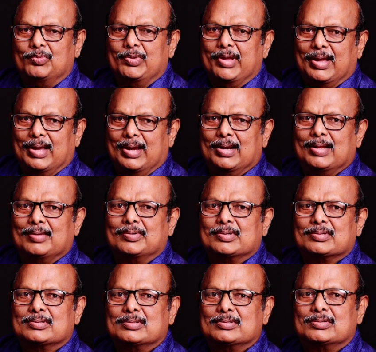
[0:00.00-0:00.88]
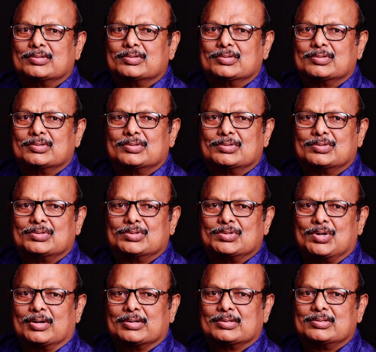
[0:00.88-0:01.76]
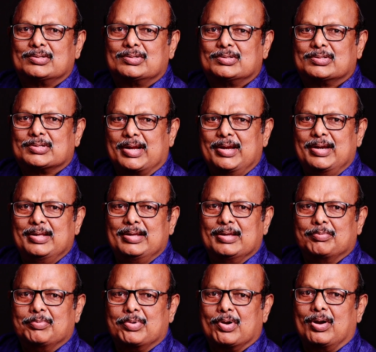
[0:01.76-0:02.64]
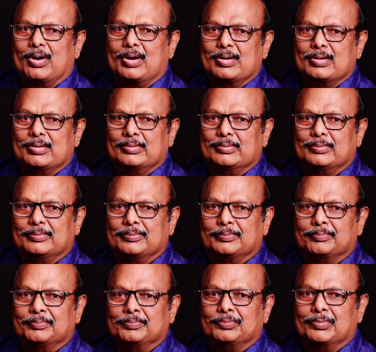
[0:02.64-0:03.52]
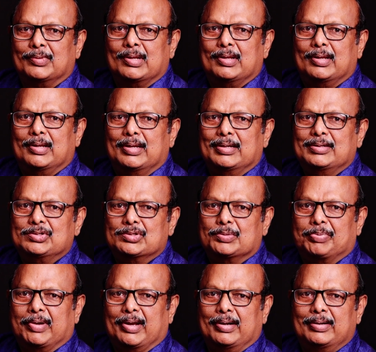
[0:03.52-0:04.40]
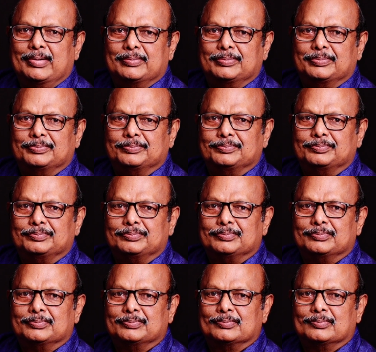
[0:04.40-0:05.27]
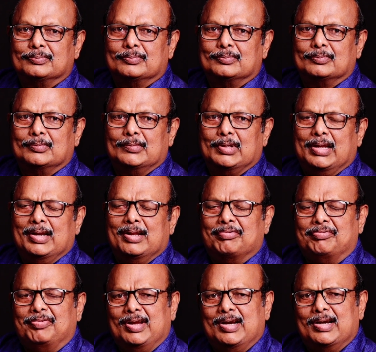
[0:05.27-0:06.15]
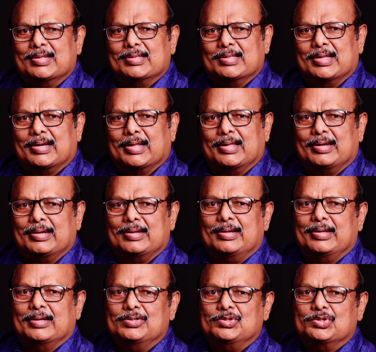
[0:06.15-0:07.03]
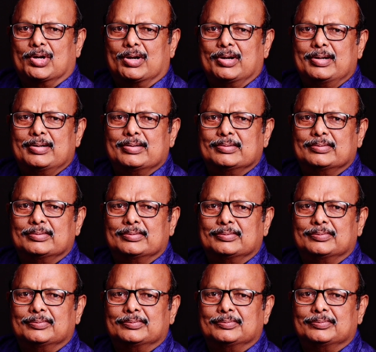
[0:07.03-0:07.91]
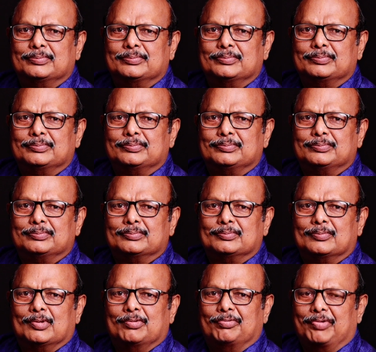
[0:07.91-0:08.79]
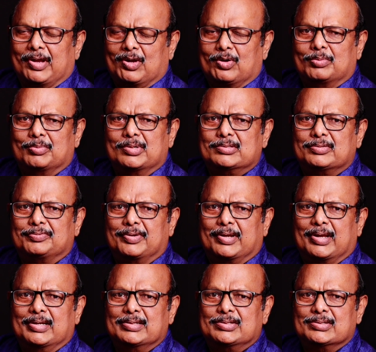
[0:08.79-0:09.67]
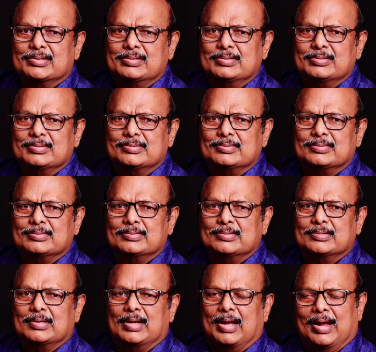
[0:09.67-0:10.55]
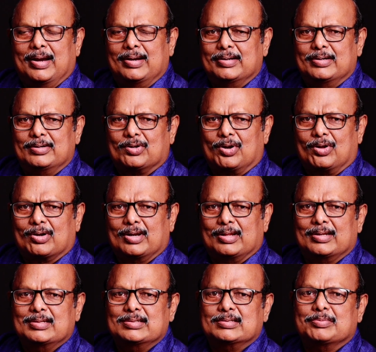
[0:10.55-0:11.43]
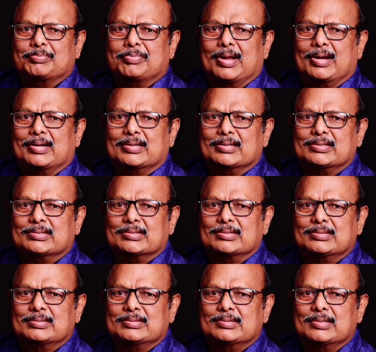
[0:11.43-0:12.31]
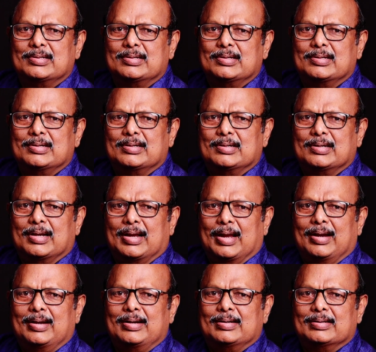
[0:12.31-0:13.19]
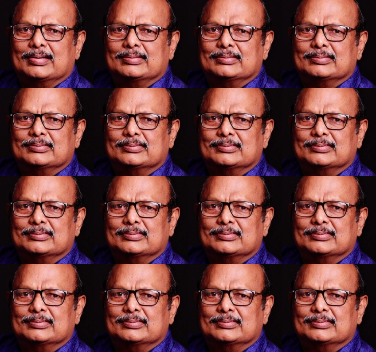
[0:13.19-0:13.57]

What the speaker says: We had our short training abroad in Japan in a field that I really enjoyed, phacoemulsification and intraocular lens implantation, and